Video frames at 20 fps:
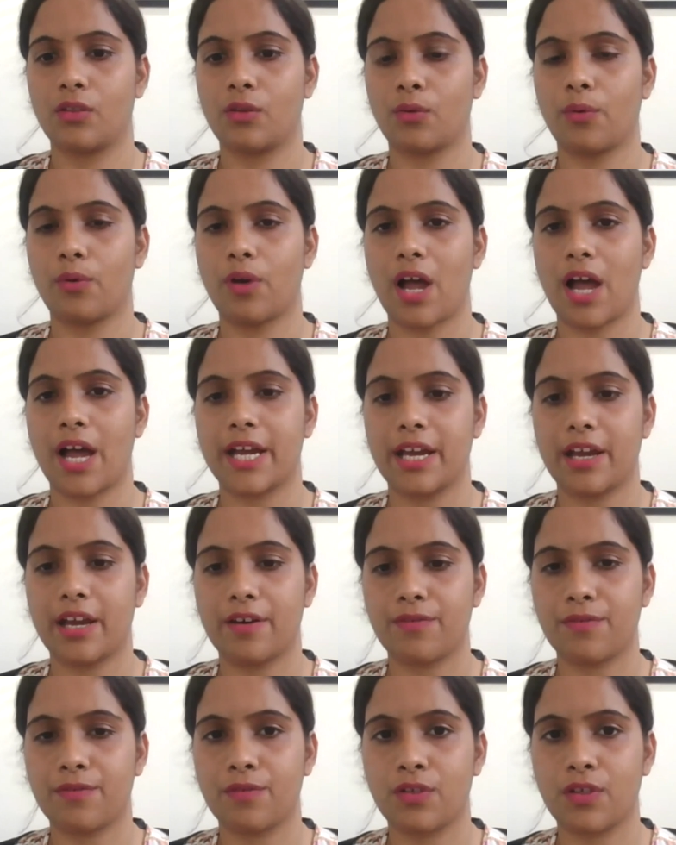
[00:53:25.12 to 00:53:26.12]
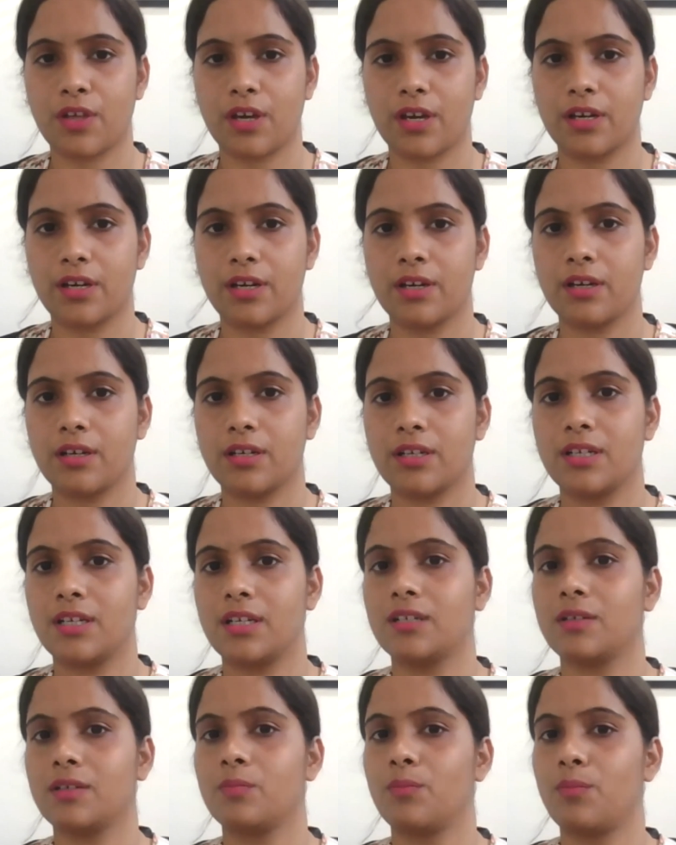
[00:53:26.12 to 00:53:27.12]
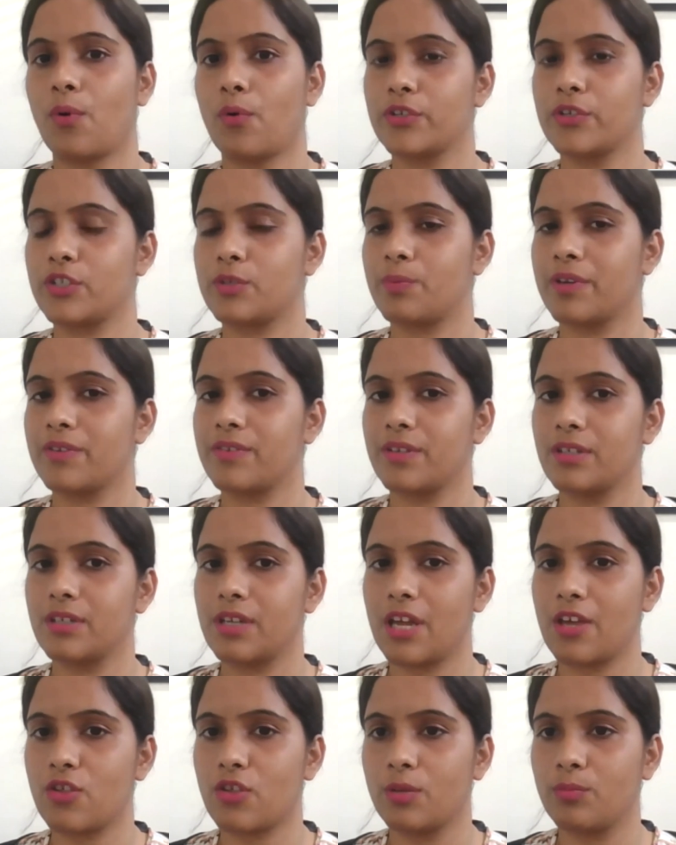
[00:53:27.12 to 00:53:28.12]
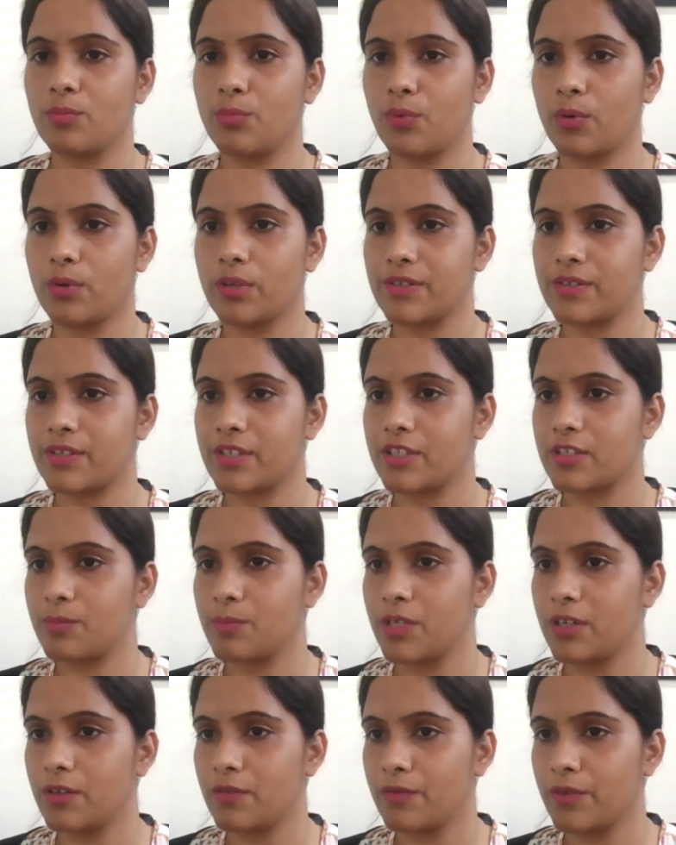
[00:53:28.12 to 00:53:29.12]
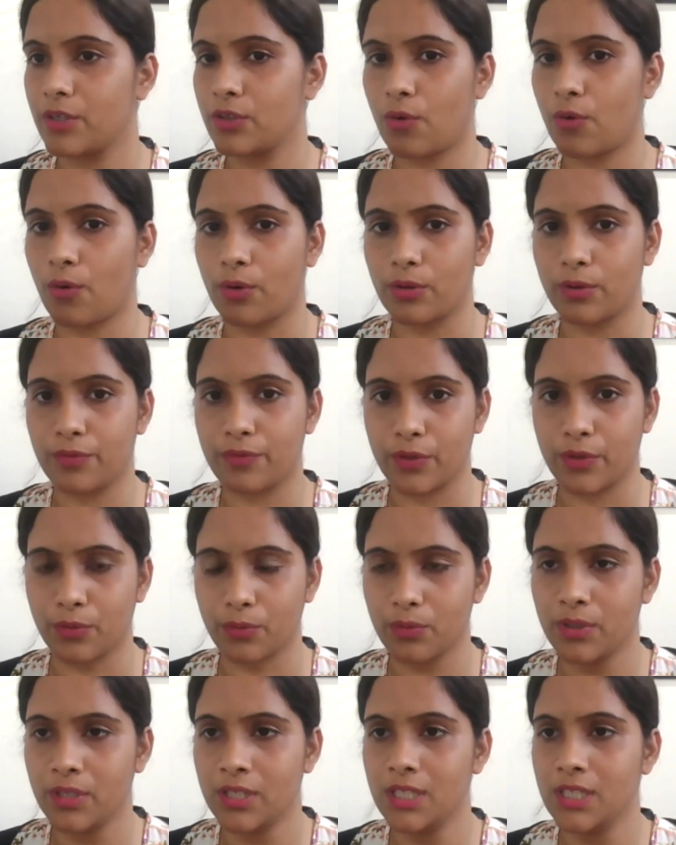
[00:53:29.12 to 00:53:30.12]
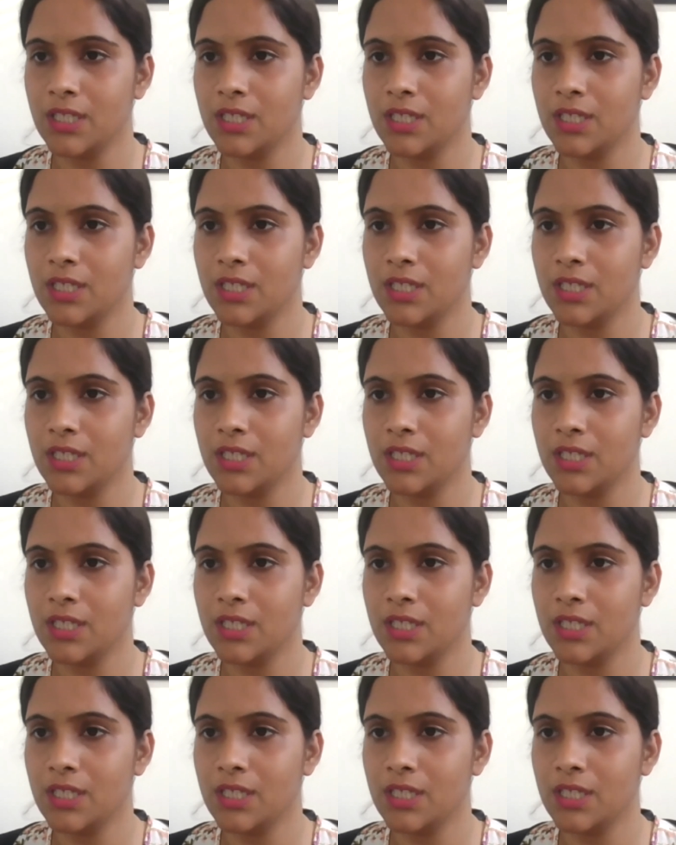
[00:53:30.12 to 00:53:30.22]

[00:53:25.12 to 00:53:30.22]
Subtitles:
So I have shared post-presentation poll assessment with all of you.